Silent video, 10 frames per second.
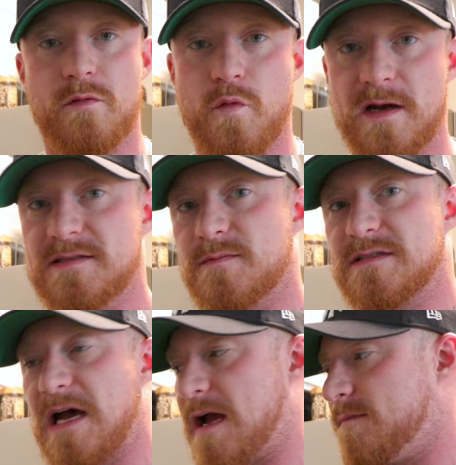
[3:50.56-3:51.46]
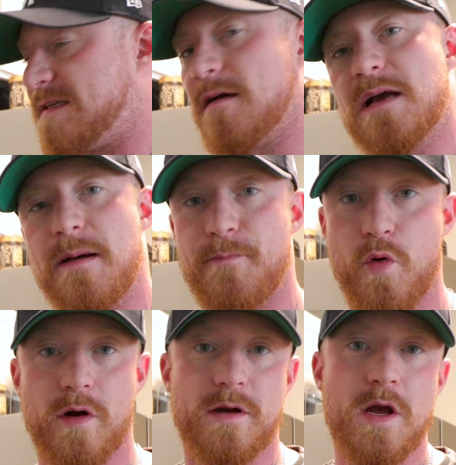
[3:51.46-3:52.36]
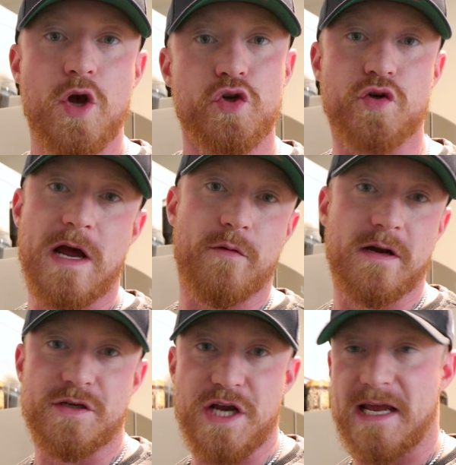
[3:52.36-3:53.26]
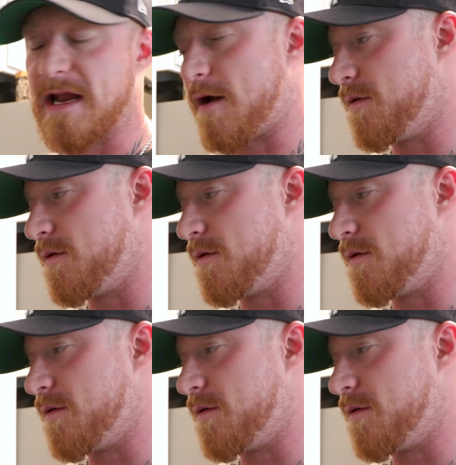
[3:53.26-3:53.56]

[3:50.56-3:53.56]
quite some time. Dale got bored, so now we're gonna check it out.